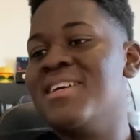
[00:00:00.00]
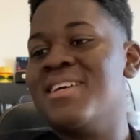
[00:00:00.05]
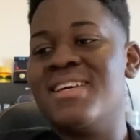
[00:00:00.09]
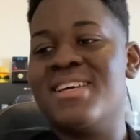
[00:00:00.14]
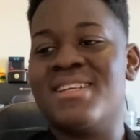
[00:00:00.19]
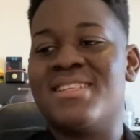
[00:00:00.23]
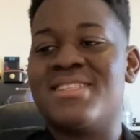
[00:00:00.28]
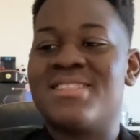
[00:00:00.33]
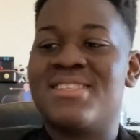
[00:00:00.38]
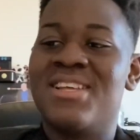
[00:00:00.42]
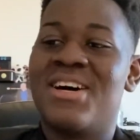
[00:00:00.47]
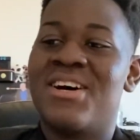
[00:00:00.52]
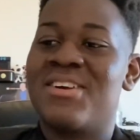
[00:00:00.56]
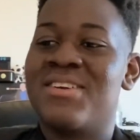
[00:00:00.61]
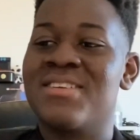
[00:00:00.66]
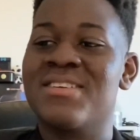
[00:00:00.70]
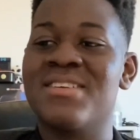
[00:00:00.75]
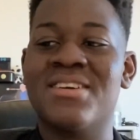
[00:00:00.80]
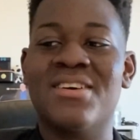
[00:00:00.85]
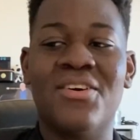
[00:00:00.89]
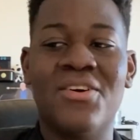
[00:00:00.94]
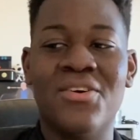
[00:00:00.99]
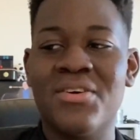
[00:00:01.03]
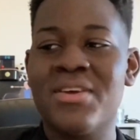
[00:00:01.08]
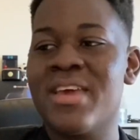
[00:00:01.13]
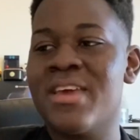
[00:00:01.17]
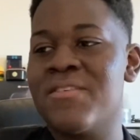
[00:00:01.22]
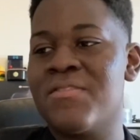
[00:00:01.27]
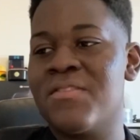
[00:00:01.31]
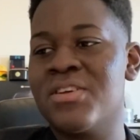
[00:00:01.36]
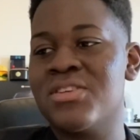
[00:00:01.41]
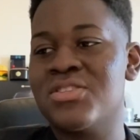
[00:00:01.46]
It's not an
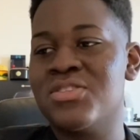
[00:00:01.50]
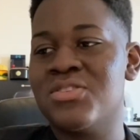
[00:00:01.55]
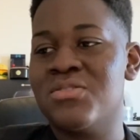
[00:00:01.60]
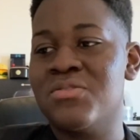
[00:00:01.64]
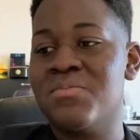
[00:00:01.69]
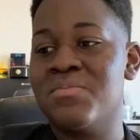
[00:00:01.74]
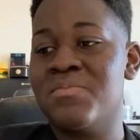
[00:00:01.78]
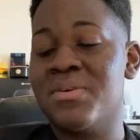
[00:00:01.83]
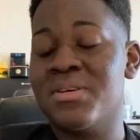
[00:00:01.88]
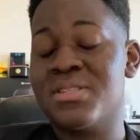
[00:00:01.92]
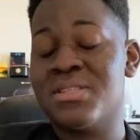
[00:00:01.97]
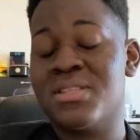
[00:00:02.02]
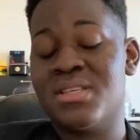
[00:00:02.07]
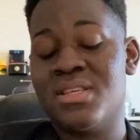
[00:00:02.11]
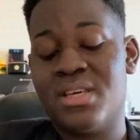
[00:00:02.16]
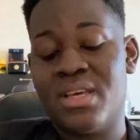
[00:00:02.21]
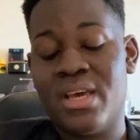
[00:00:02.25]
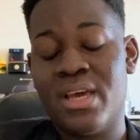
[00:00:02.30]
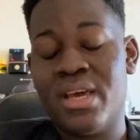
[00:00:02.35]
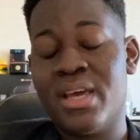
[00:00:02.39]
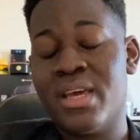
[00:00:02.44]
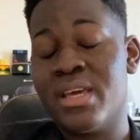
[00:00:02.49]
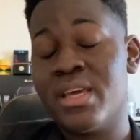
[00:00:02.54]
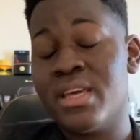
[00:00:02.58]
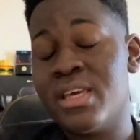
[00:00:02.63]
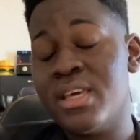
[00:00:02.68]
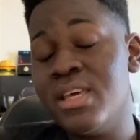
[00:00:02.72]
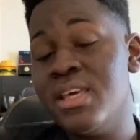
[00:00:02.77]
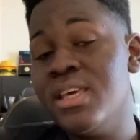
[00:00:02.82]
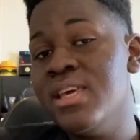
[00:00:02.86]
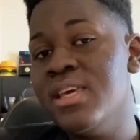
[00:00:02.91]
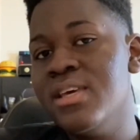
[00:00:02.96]
okay thing to do, but
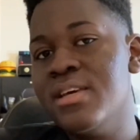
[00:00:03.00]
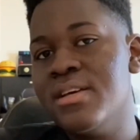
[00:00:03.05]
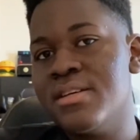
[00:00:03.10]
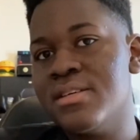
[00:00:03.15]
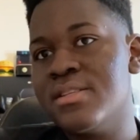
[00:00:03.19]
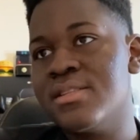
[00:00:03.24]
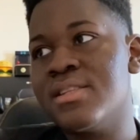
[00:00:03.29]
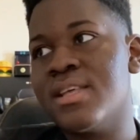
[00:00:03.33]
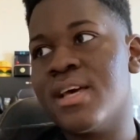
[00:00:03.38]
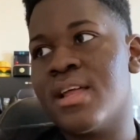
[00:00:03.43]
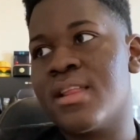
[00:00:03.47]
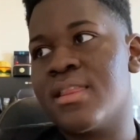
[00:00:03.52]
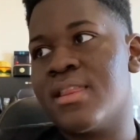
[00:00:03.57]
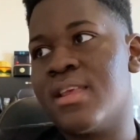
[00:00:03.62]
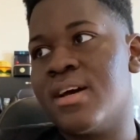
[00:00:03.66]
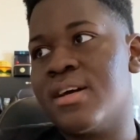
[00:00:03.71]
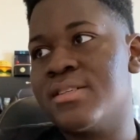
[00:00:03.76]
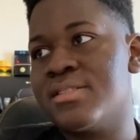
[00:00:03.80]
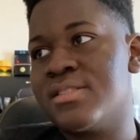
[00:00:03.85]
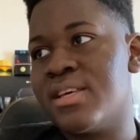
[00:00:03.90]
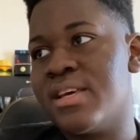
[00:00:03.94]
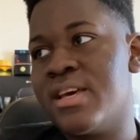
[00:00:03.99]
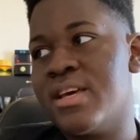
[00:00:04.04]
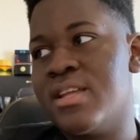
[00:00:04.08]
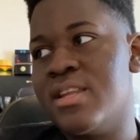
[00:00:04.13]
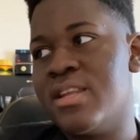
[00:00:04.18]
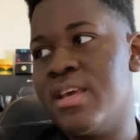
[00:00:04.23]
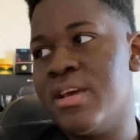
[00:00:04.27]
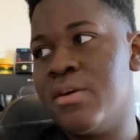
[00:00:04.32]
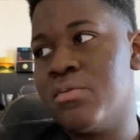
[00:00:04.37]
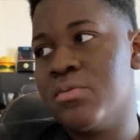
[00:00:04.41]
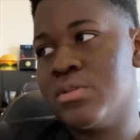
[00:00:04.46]
he did that
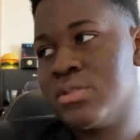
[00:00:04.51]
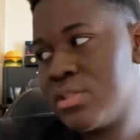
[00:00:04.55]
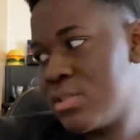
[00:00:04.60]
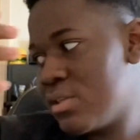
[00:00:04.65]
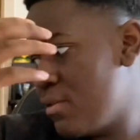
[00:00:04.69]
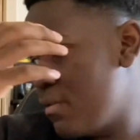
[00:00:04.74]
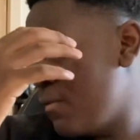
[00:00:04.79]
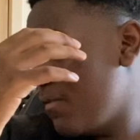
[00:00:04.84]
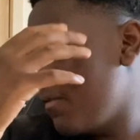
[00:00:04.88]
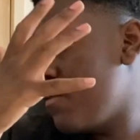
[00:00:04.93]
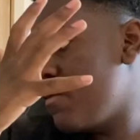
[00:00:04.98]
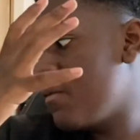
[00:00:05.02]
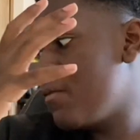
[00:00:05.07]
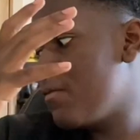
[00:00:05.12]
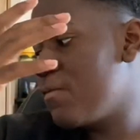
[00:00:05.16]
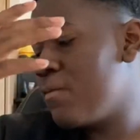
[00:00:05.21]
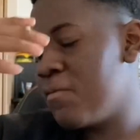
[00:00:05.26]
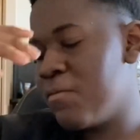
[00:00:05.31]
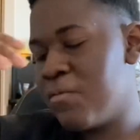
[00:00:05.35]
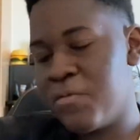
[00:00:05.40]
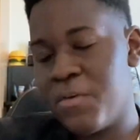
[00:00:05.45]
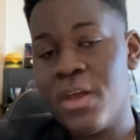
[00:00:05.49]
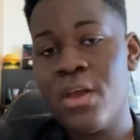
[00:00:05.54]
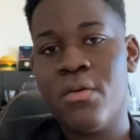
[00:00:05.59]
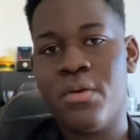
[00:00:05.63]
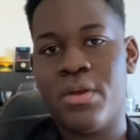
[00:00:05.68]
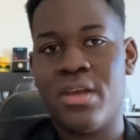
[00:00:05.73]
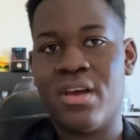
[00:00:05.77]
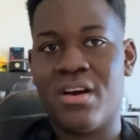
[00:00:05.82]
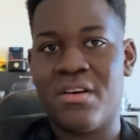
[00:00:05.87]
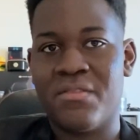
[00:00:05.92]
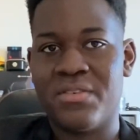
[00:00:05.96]
and it was
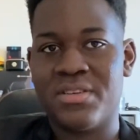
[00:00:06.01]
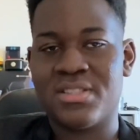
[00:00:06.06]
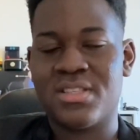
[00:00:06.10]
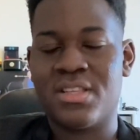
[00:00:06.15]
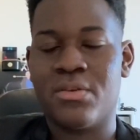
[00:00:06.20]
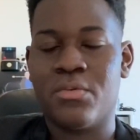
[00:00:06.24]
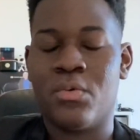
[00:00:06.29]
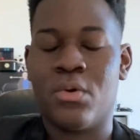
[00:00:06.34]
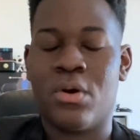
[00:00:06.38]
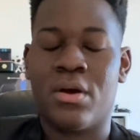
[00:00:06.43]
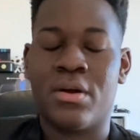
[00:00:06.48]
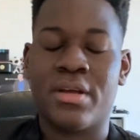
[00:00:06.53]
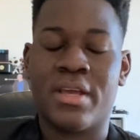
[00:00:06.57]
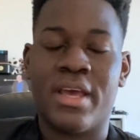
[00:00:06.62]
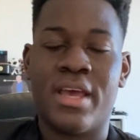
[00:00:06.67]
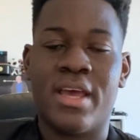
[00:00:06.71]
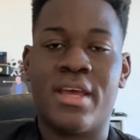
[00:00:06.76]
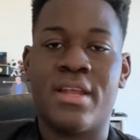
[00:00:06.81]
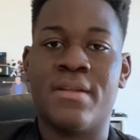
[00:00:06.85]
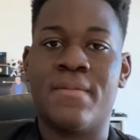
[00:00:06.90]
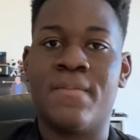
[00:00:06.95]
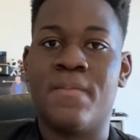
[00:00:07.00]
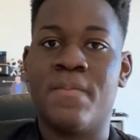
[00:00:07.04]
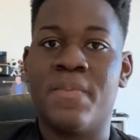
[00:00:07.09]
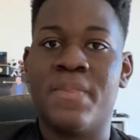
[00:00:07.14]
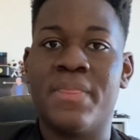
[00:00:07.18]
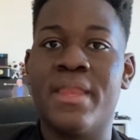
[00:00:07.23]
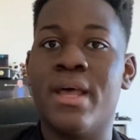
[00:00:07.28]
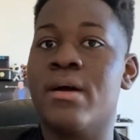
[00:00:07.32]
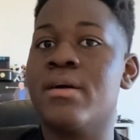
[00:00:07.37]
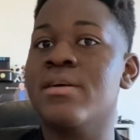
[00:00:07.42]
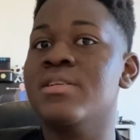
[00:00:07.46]
very obviously wrong and
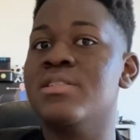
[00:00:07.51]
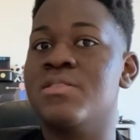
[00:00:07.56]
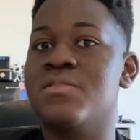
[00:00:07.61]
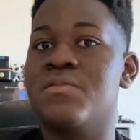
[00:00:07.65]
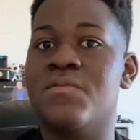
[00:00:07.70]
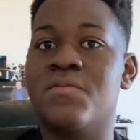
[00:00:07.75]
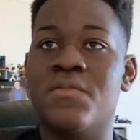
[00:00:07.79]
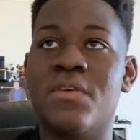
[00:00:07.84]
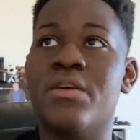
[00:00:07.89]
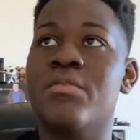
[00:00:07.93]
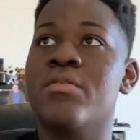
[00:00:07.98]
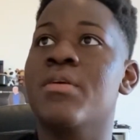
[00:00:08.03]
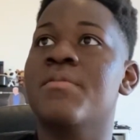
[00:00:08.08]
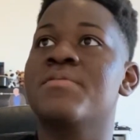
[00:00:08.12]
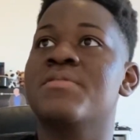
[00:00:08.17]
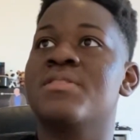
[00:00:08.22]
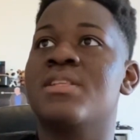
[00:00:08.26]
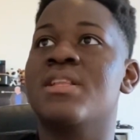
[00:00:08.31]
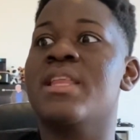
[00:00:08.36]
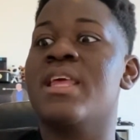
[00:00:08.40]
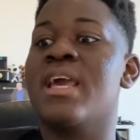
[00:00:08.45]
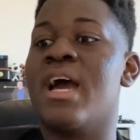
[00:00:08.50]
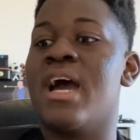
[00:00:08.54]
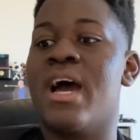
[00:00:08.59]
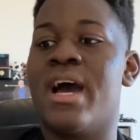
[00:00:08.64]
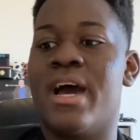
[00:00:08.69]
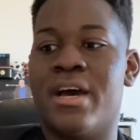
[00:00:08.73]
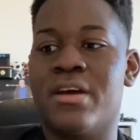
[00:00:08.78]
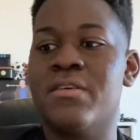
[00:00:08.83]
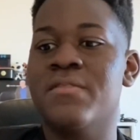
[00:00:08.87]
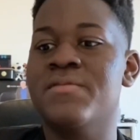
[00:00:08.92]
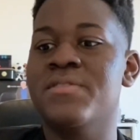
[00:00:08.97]
now he's very obviously
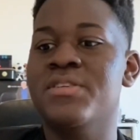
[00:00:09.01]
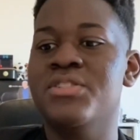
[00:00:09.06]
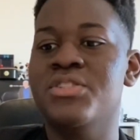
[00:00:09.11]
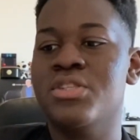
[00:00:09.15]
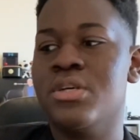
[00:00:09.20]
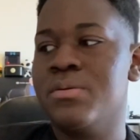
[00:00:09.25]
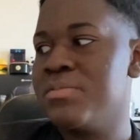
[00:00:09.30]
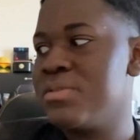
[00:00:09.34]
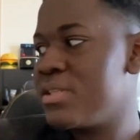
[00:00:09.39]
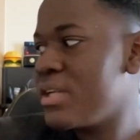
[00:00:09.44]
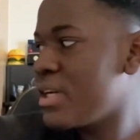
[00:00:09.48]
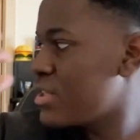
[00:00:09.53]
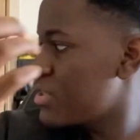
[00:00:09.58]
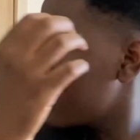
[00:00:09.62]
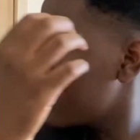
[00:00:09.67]
out of the Geometry Dash